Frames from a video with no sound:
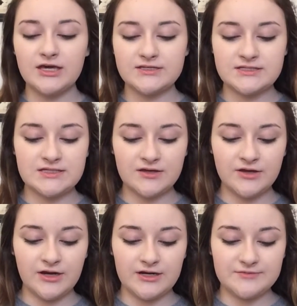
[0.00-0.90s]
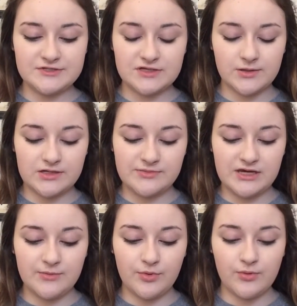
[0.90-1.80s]
Concealer, and I'm just going to
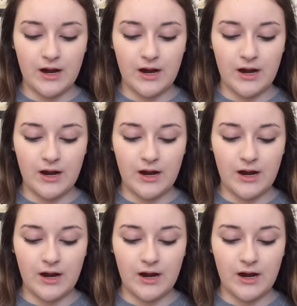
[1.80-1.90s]
be